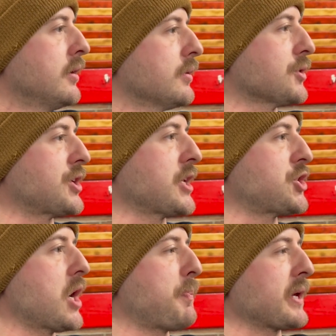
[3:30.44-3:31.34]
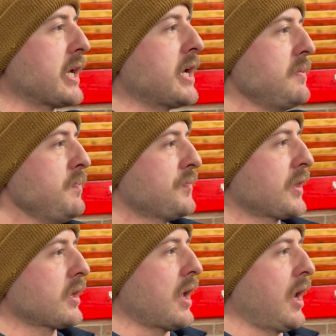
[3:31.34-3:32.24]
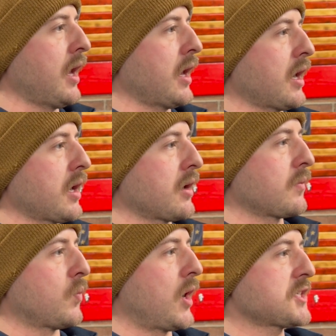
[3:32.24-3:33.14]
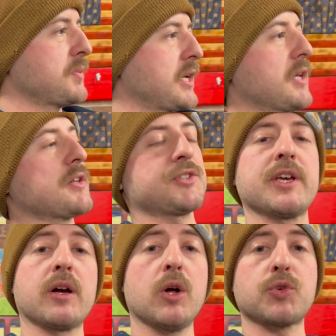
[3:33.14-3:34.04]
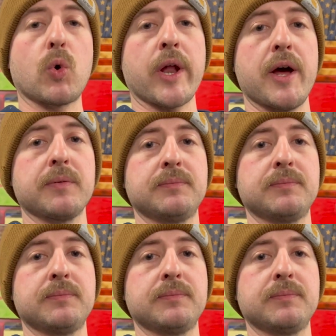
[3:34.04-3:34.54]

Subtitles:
set you up again and watch me get this thing all tore down.